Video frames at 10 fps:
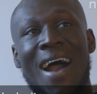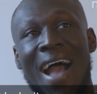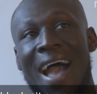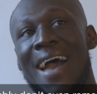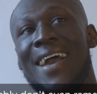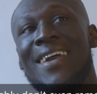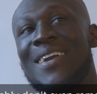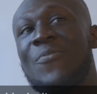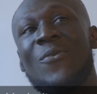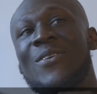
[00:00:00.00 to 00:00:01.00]
high.
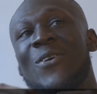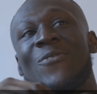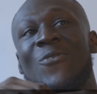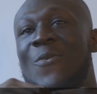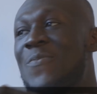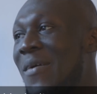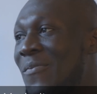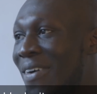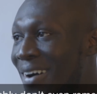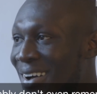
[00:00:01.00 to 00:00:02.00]
He probably don't even remember.